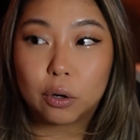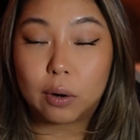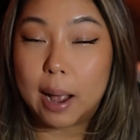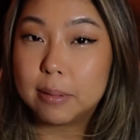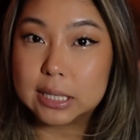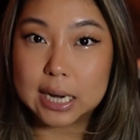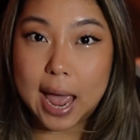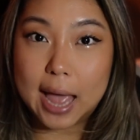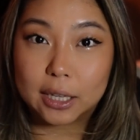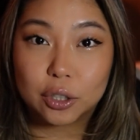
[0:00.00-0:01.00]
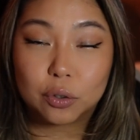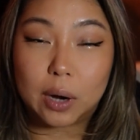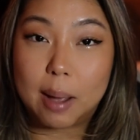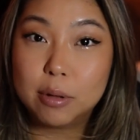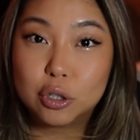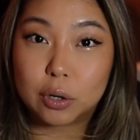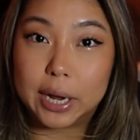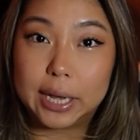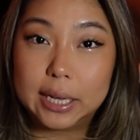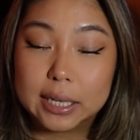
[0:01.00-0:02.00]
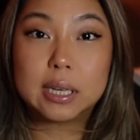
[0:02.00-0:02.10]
grab a snack, grab a drink,